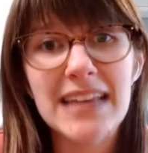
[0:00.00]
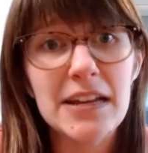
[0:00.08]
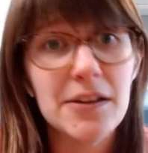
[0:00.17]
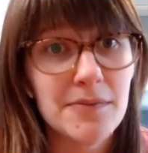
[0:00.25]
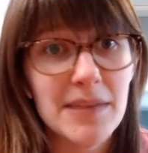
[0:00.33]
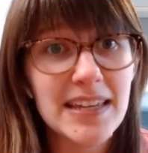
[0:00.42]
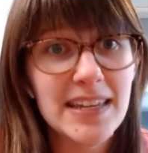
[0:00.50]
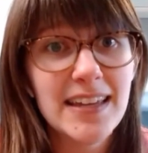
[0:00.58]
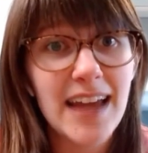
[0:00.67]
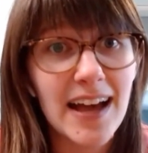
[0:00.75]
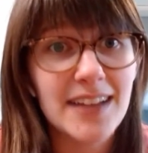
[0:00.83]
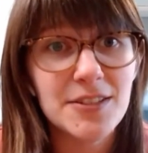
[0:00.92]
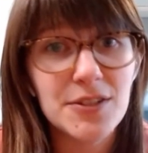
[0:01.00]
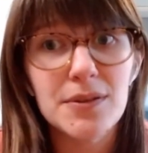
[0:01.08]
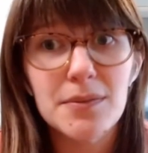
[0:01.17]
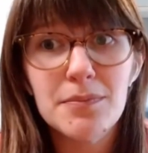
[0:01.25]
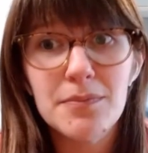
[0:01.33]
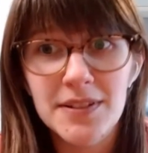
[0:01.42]
that you're making as
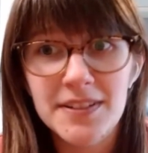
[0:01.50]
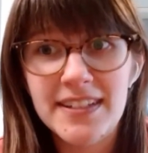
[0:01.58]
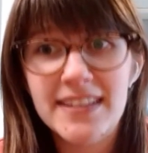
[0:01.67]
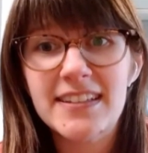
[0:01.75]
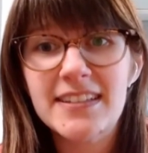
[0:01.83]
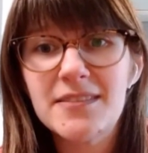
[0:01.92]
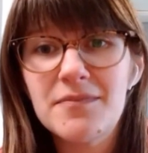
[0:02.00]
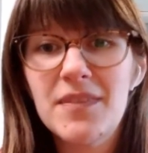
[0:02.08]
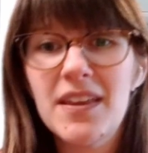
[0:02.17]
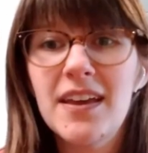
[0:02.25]
you're building this.